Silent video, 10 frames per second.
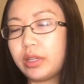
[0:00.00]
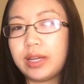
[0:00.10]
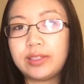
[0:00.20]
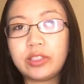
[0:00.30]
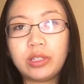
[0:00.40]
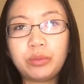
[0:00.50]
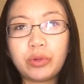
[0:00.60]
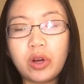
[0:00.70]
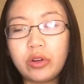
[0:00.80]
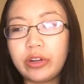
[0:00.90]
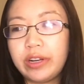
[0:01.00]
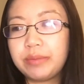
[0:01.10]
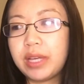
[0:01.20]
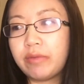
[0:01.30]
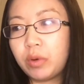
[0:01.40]
And certain
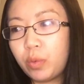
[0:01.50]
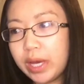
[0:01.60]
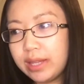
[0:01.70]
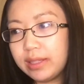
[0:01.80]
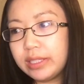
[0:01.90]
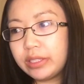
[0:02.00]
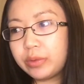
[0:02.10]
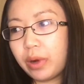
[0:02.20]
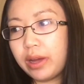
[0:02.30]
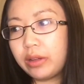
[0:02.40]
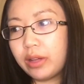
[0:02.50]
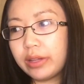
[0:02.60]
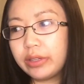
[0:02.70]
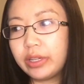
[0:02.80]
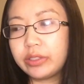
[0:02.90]
programs have a wait list while
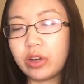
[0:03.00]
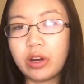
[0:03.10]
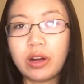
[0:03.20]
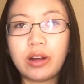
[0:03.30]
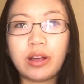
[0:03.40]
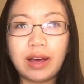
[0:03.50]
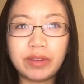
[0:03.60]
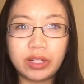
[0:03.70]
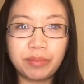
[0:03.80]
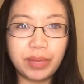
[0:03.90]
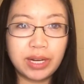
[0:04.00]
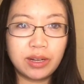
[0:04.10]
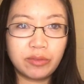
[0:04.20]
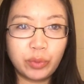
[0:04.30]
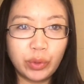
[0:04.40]
others are have a
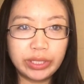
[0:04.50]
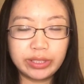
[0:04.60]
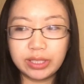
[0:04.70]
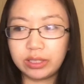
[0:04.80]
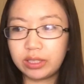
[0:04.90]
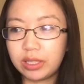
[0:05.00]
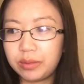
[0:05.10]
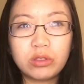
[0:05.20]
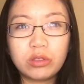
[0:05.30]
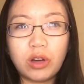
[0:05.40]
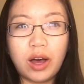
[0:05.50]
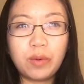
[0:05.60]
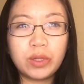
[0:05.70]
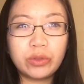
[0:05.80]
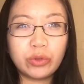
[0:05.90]
competitive point system. I
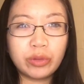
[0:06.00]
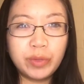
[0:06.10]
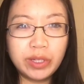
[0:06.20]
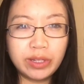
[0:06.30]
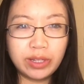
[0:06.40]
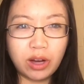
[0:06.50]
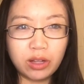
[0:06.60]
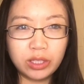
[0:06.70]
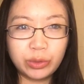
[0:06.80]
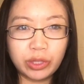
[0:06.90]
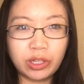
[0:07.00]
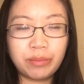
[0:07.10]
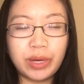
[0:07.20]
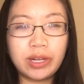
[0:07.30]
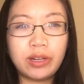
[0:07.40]
went to a community college with a
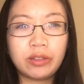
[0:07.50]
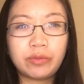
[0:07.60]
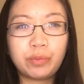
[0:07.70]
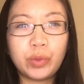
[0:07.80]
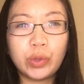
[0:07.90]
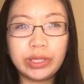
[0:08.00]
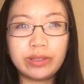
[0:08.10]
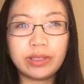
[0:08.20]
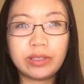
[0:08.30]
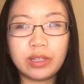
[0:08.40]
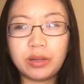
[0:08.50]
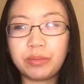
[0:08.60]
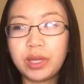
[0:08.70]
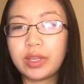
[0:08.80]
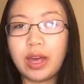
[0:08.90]
competitive point system,
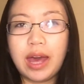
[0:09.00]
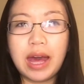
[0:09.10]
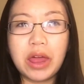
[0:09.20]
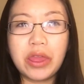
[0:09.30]
and